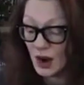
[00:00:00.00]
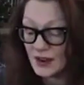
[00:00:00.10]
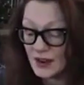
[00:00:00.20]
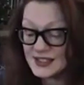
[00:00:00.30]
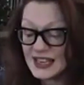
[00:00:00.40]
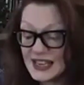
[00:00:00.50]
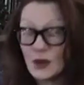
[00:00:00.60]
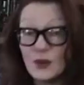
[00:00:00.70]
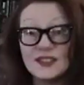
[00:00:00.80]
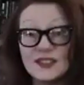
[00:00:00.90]
that you are
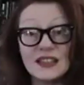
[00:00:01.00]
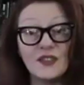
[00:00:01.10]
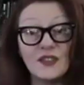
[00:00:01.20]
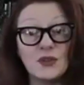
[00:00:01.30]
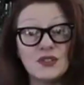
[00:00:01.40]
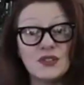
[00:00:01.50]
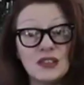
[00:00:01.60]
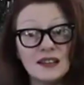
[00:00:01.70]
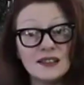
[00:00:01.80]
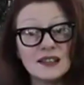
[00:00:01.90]
sequencing
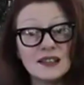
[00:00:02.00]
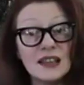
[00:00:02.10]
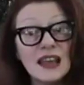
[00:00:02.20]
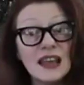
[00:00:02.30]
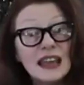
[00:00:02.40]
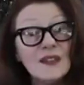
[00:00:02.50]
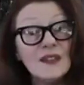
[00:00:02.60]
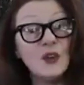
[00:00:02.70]
those things